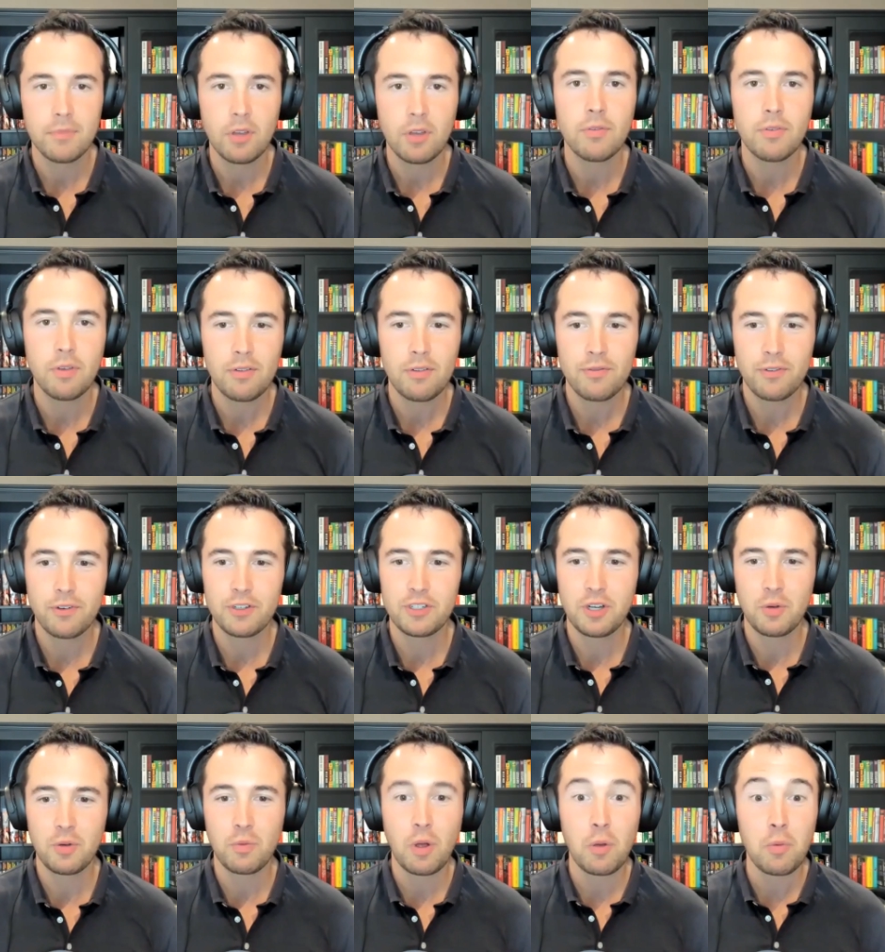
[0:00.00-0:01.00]
no, for, for,
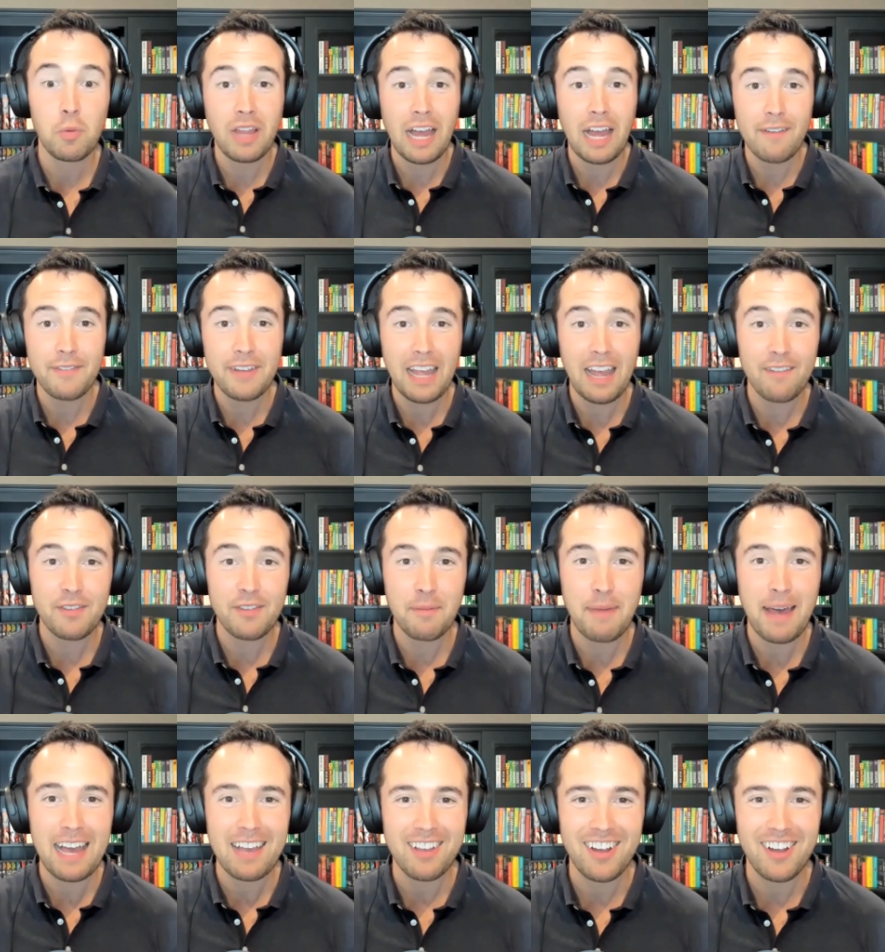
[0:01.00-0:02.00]
sure. Well, we'll have to have
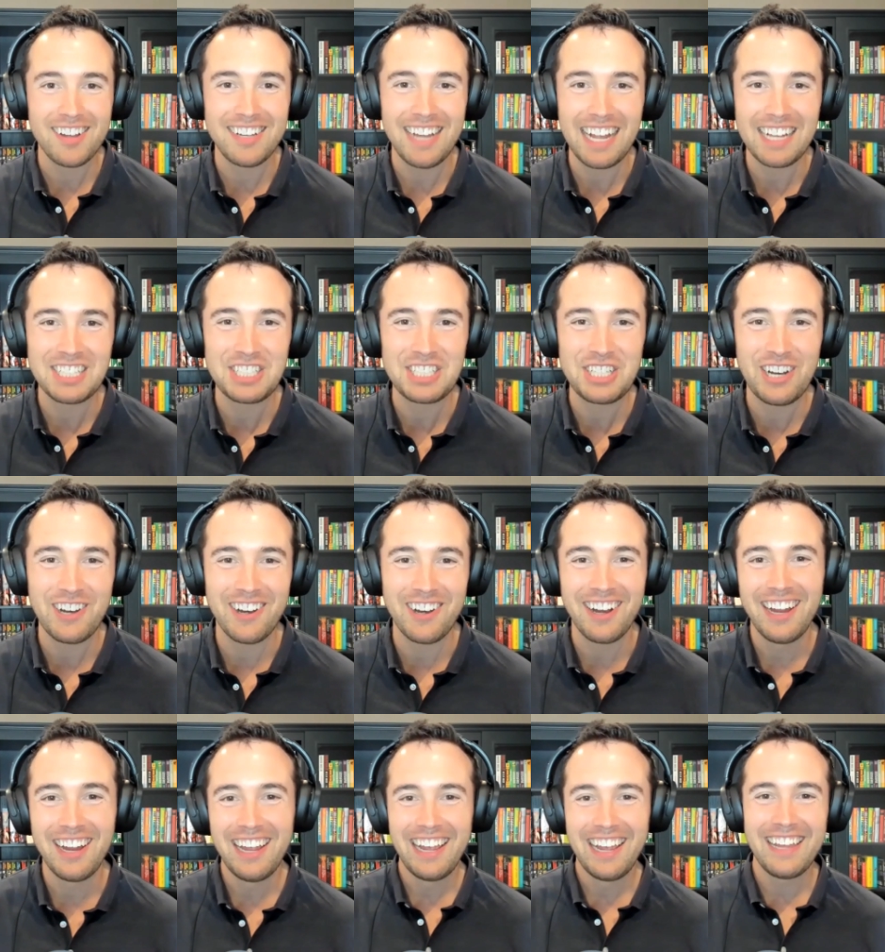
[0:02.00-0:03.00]
you back on next
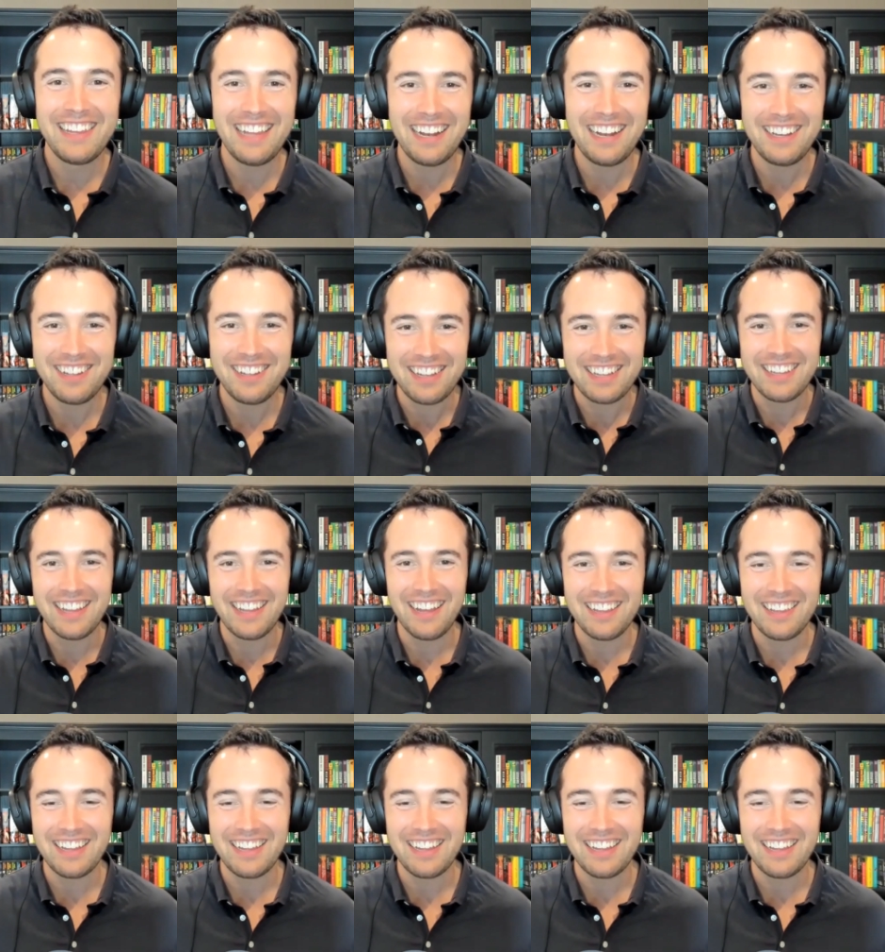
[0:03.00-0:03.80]
year, and then you can uh,